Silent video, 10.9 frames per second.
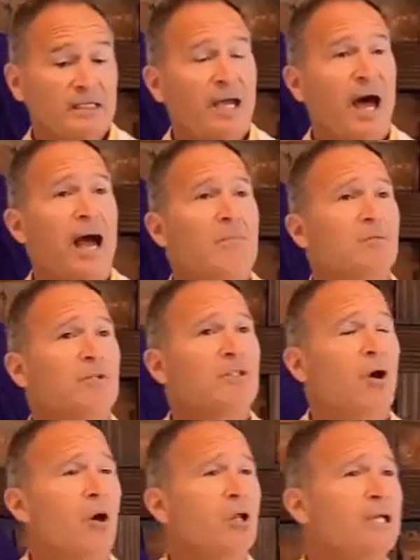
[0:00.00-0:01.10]
times,
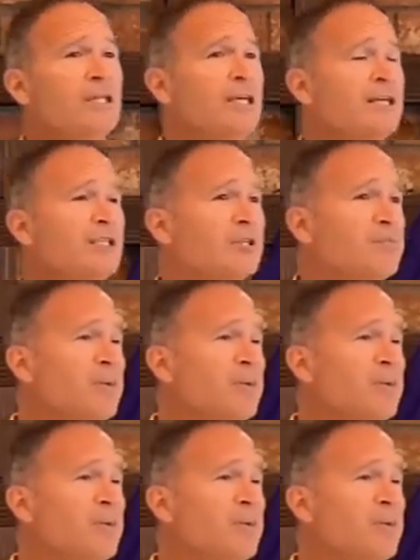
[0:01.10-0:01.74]
calling this